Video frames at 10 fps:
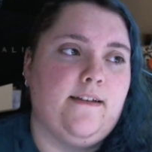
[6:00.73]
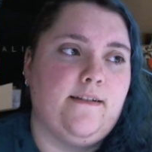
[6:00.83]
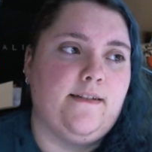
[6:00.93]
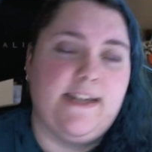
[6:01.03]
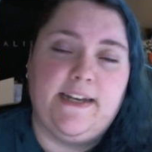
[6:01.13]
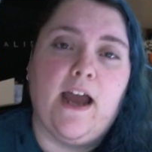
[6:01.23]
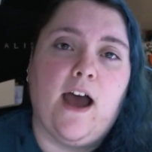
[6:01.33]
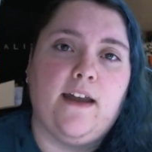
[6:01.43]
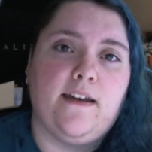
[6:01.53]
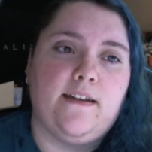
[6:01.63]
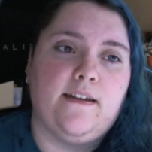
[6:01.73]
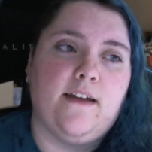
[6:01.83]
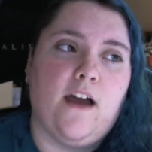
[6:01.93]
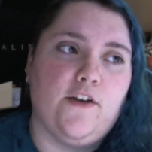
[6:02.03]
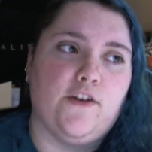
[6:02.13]
did not
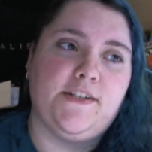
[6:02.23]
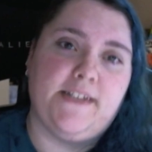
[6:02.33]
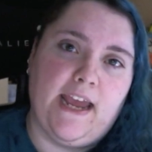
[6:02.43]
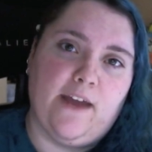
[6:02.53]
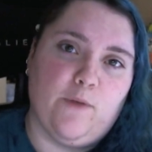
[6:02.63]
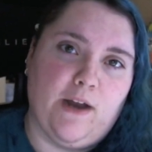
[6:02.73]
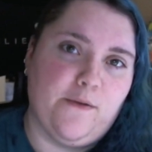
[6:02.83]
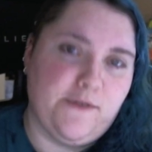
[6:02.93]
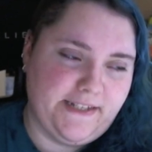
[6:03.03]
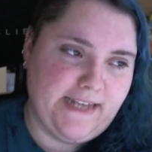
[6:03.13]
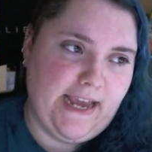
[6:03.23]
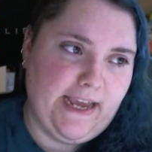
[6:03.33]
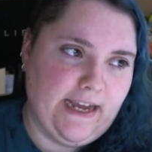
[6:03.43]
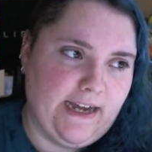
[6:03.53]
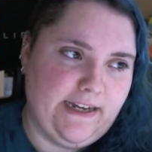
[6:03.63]
understand what I was
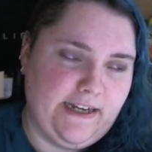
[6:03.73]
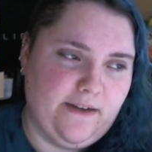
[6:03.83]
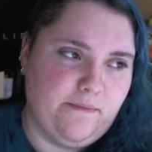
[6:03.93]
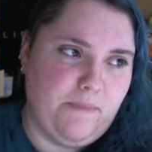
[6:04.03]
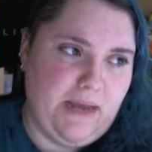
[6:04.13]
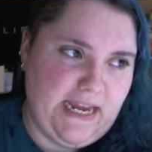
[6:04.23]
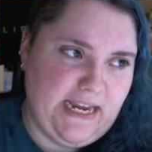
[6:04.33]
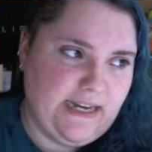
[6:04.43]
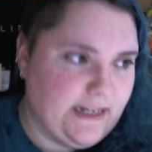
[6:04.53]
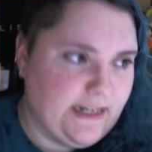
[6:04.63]
saying. I didn't mean.